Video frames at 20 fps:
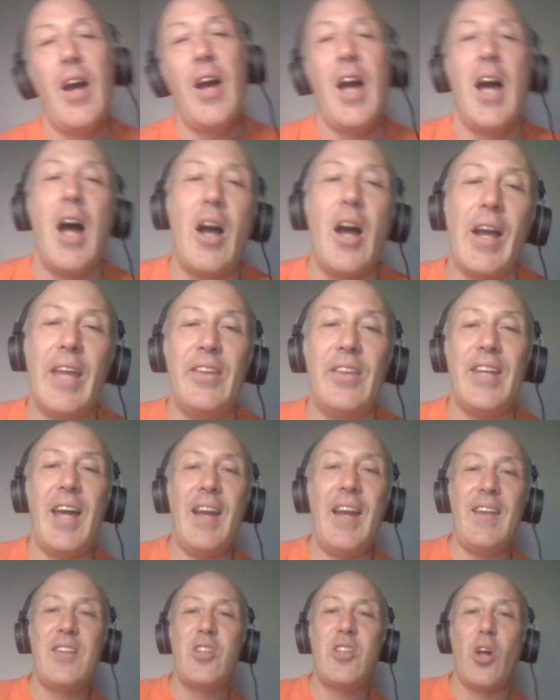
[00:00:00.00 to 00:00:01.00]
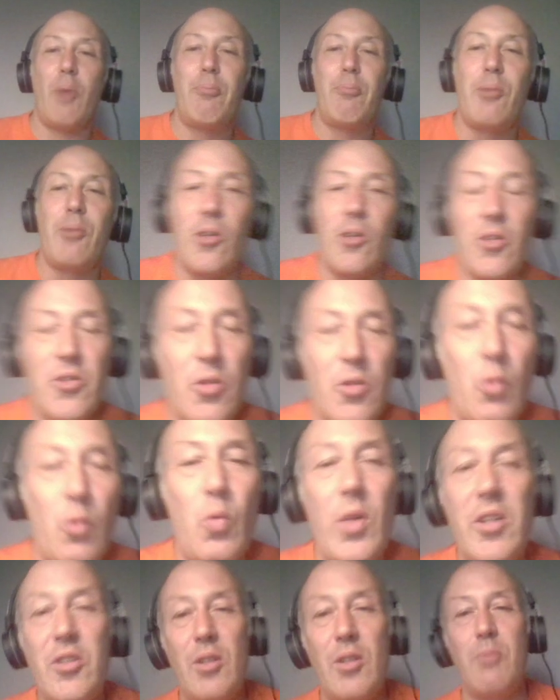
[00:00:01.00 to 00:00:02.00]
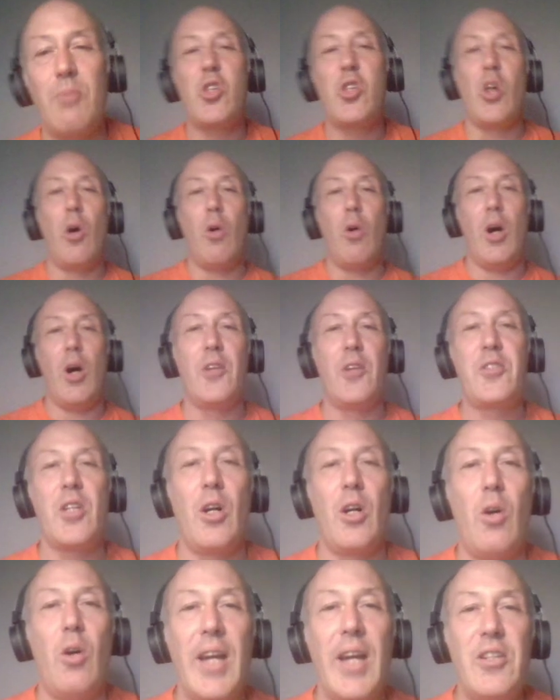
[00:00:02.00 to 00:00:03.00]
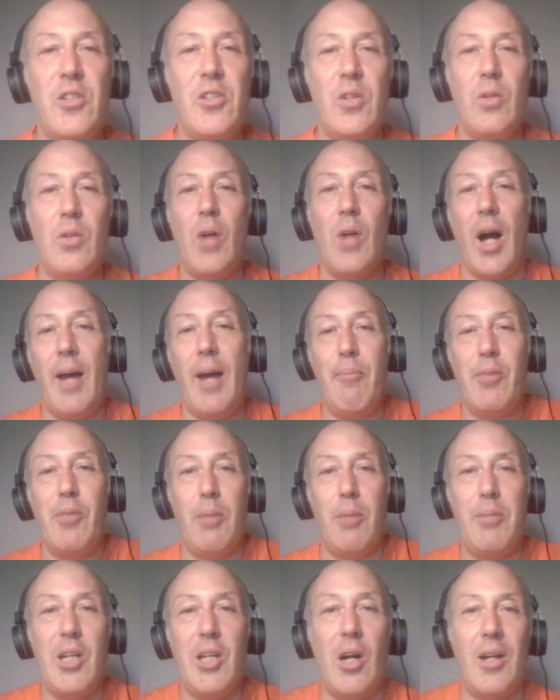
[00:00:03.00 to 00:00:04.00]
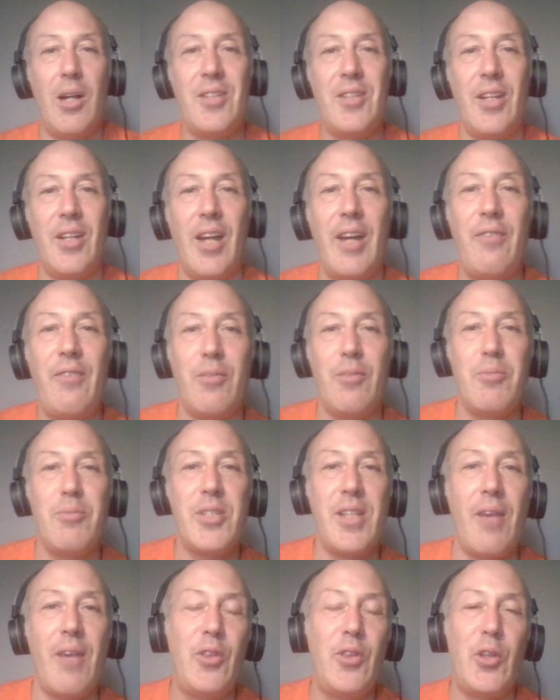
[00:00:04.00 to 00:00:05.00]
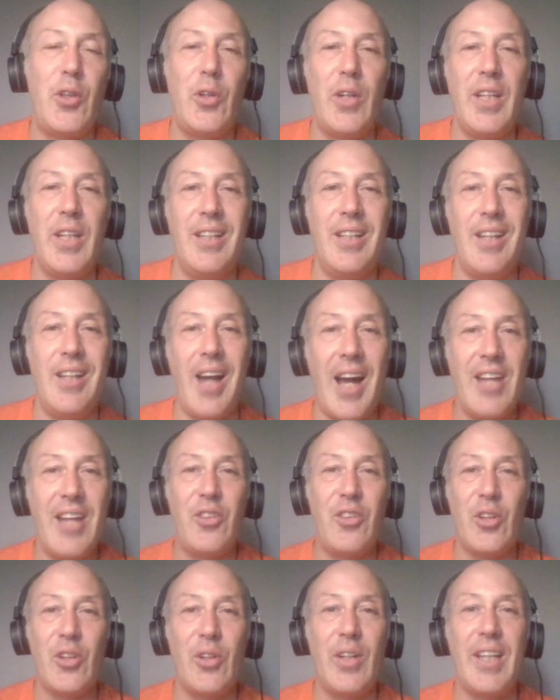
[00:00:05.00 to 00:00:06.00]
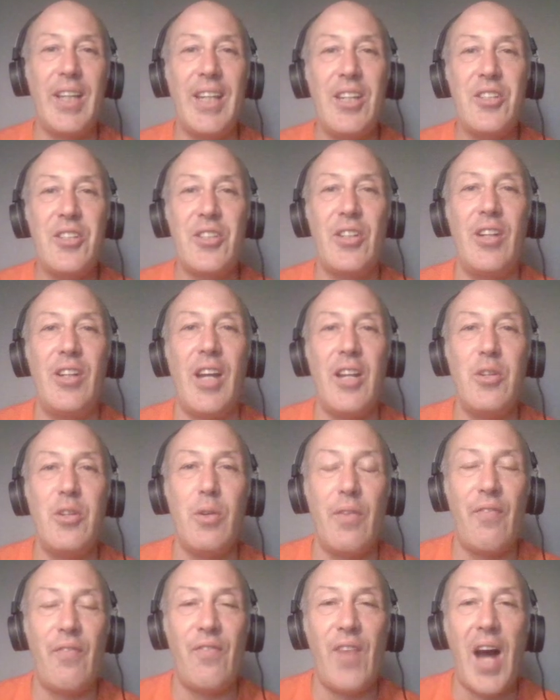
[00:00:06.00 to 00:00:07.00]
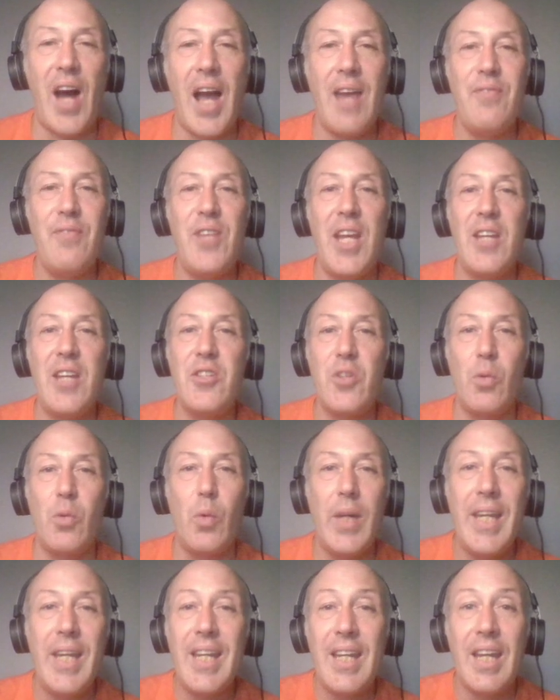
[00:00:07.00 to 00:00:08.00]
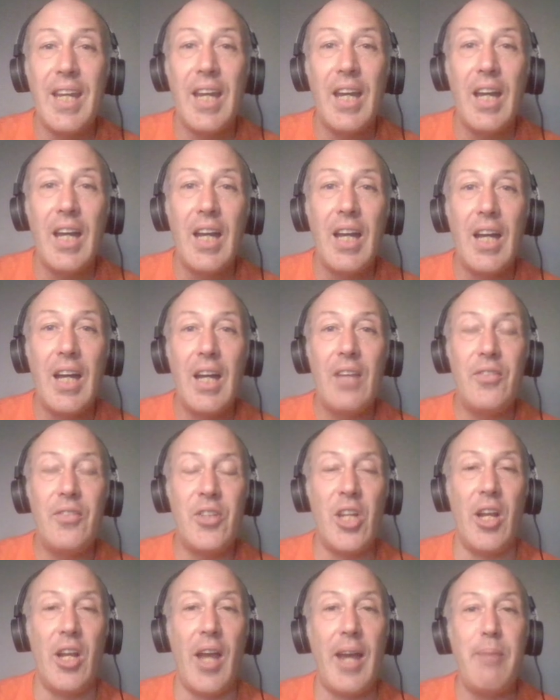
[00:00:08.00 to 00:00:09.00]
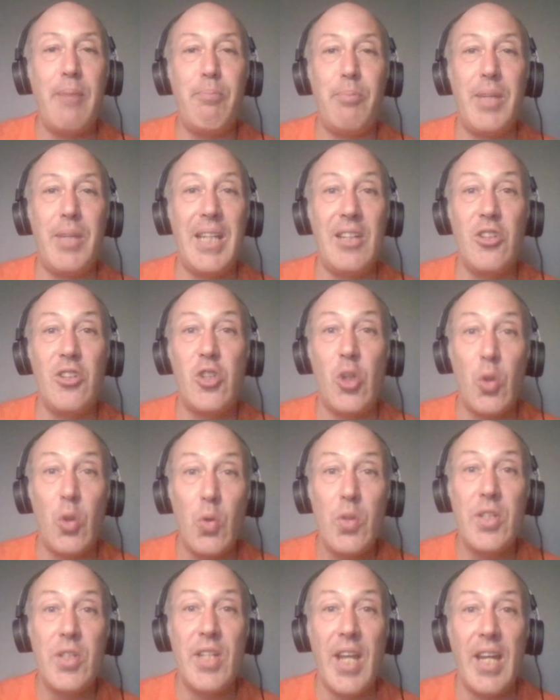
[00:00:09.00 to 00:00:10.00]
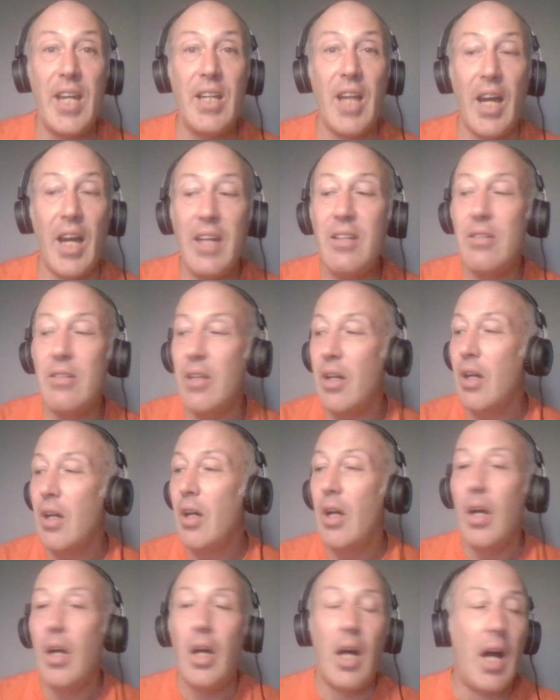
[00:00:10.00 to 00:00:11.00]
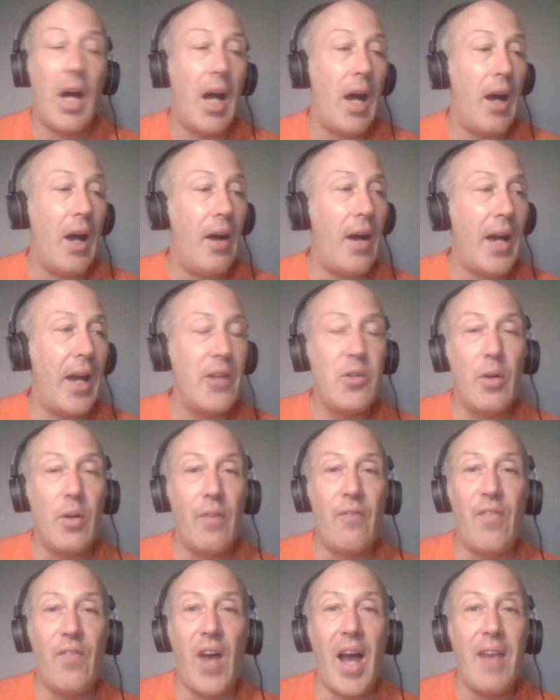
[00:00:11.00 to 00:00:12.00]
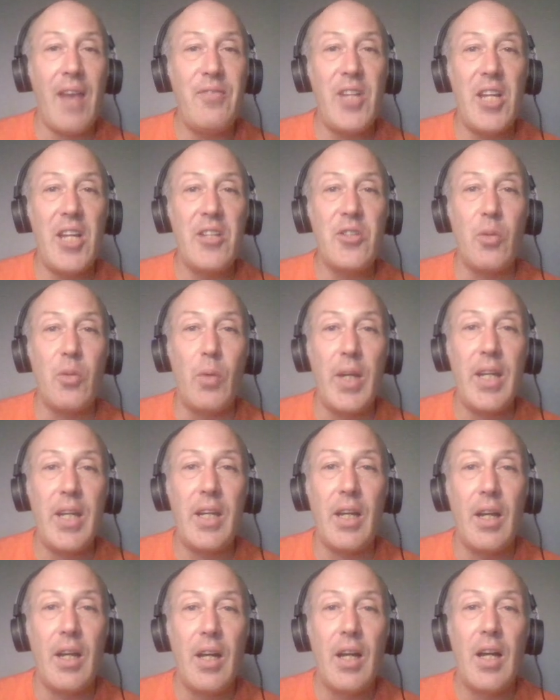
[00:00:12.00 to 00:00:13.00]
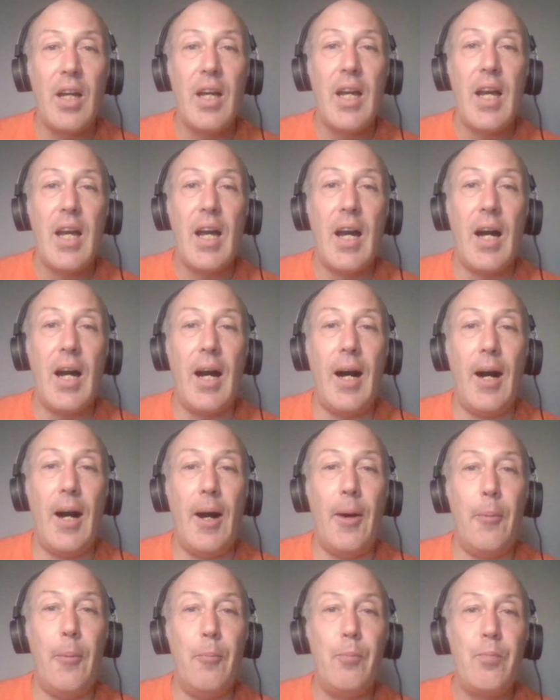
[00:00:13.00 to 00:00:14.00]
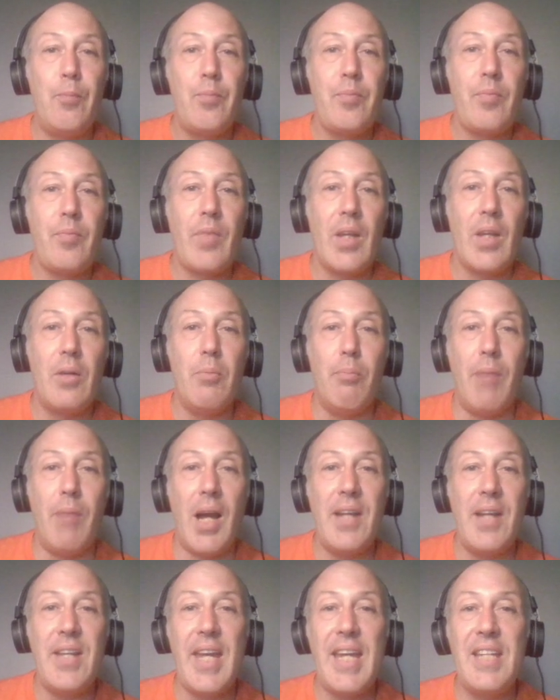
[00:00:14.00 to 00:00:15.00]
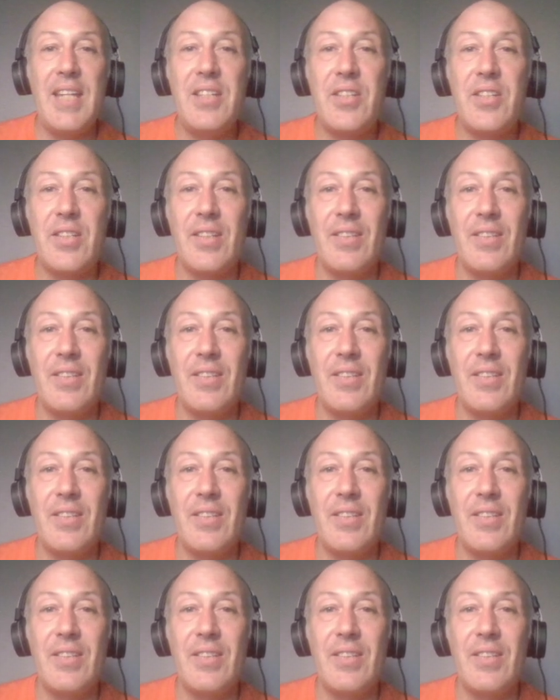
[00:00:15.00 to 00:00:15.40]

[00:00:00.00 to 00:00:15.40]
Okay, the NHL Pearls of Wisdom show also I do I'm going to be on tonight from 7:30 to 9:30 Eastern. I do it 5 days a week. Tonight being Tuesday night. Uh, I do it 5 days a week. Um, Mondays